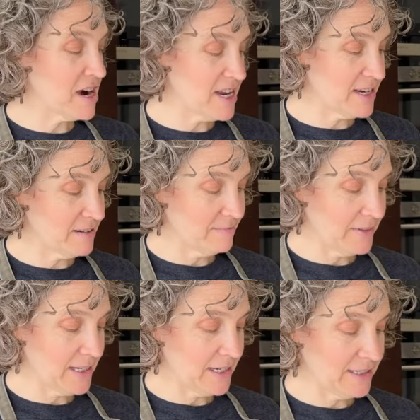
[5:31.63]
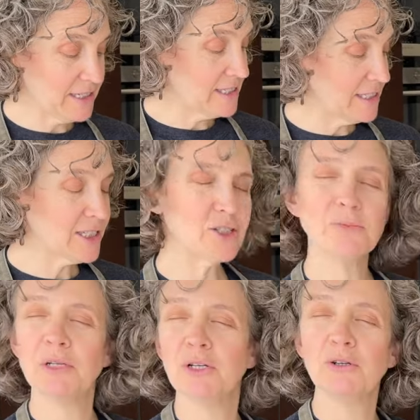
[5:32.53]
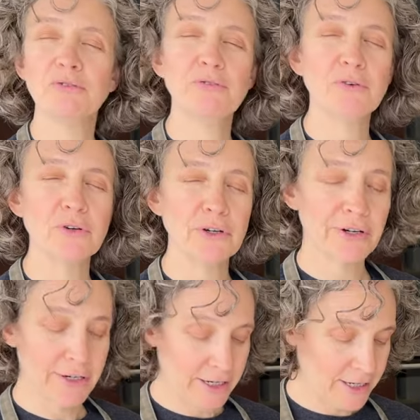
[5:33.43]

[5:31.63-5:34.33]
Great. This could be good for